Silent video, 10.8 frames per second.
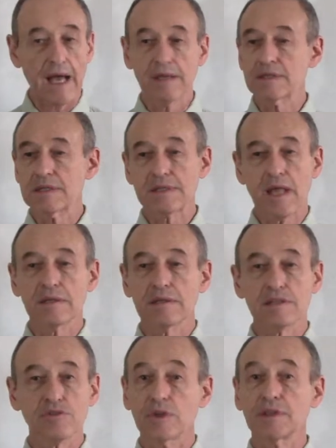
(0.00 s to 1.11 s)
I understand
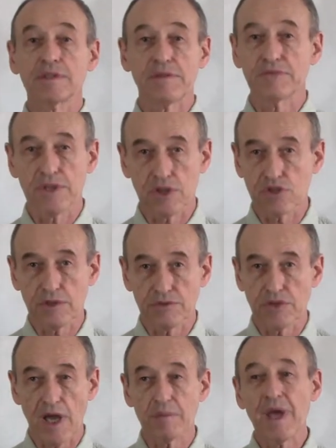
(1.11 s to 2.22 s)
it's not a definition of
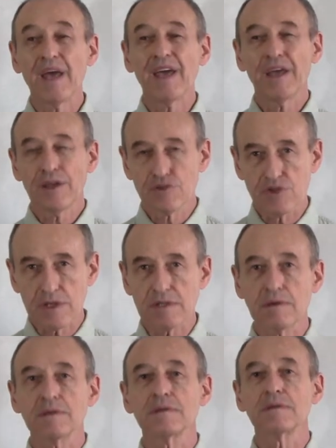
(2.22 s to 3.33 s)
time, it's just
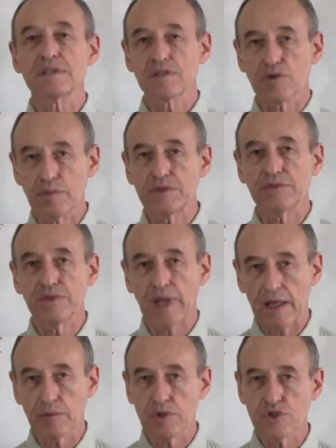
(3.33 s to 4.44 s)
certain descriptive
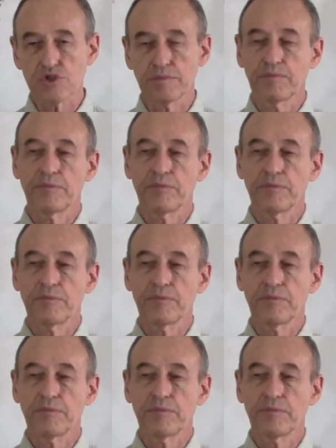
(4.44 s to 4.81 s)
language.